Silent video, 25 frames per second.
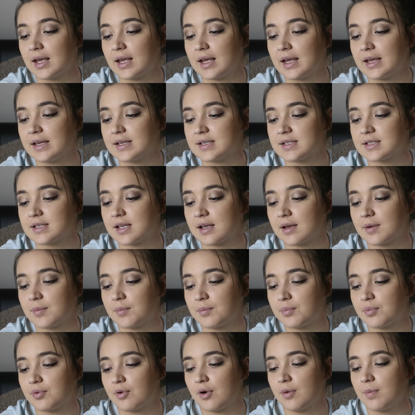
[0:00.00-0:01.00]
is
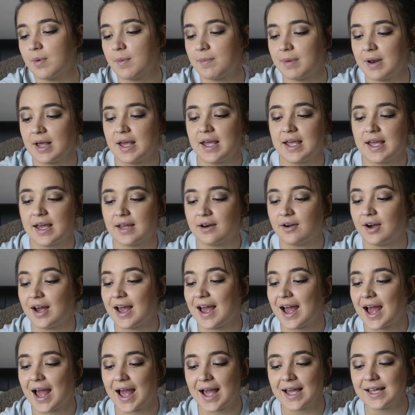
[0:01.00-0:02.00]
probably, and I
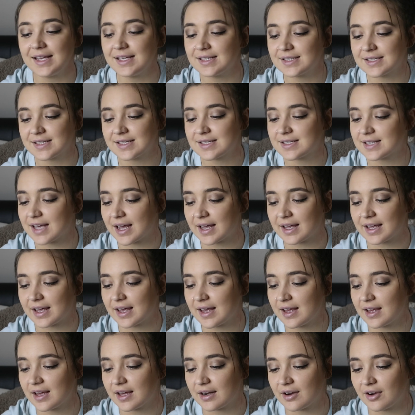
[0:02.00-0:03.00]
hate to say
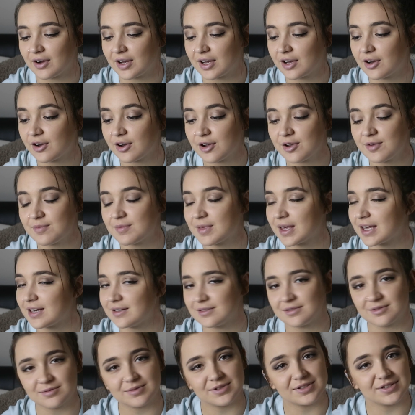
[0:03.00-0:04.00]
it, and I hope they're
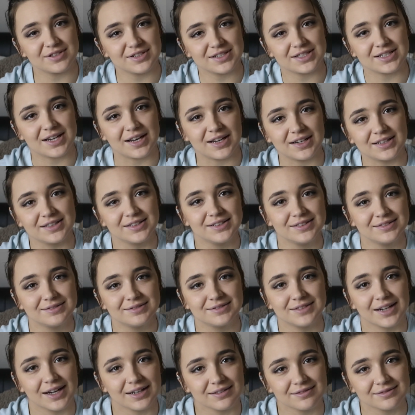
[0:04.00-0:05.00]
not watching,
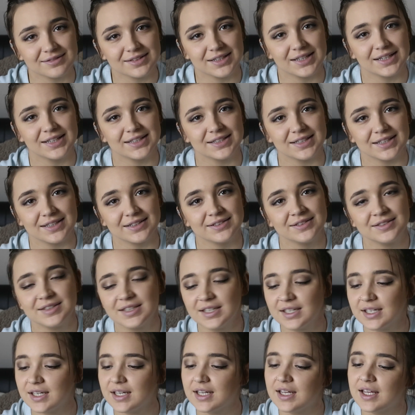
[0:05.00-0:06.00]
I really do,
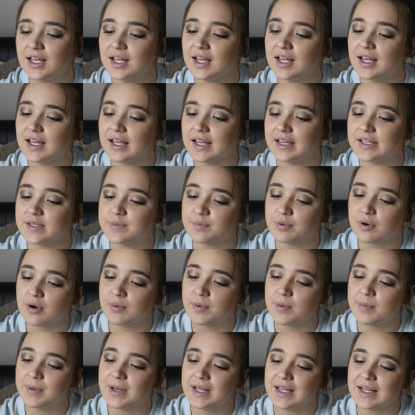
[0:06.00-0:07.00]
is
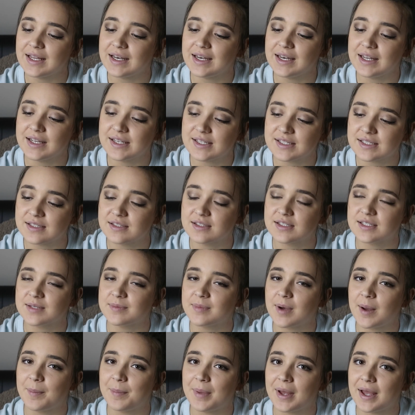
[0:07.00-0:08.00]
probably listen to
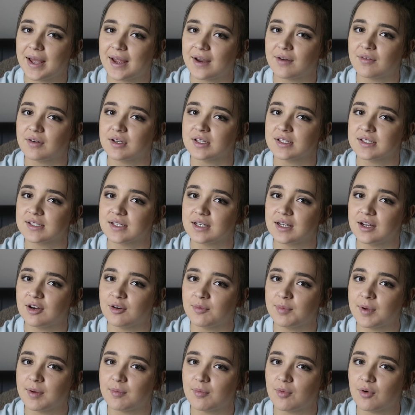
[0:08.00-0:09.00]
my parents a little
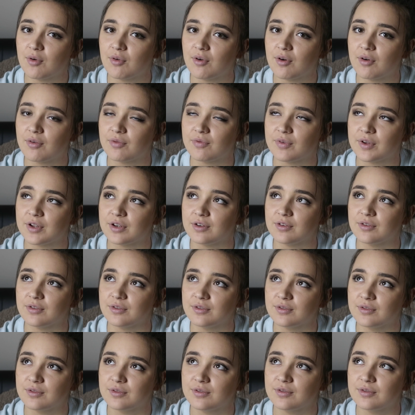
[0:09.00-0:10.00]
bit more often.
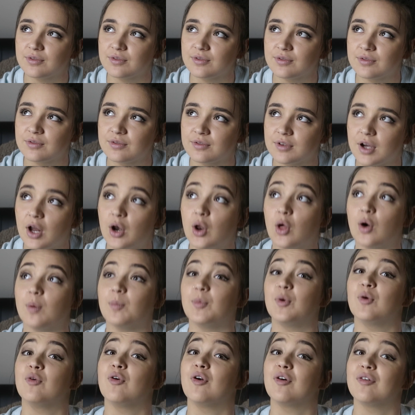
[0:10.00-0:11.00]
A lot
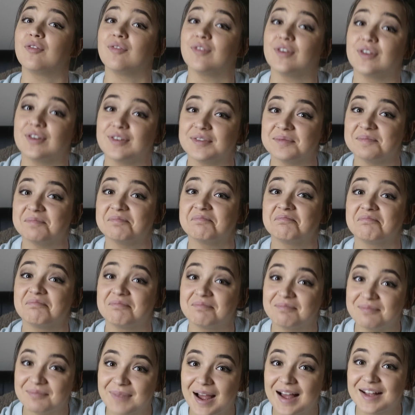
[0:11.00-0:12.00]
more often,
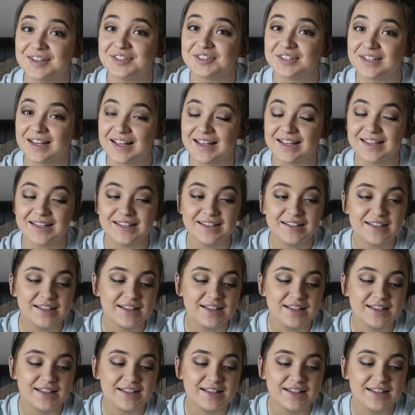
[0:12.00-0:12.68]
actually.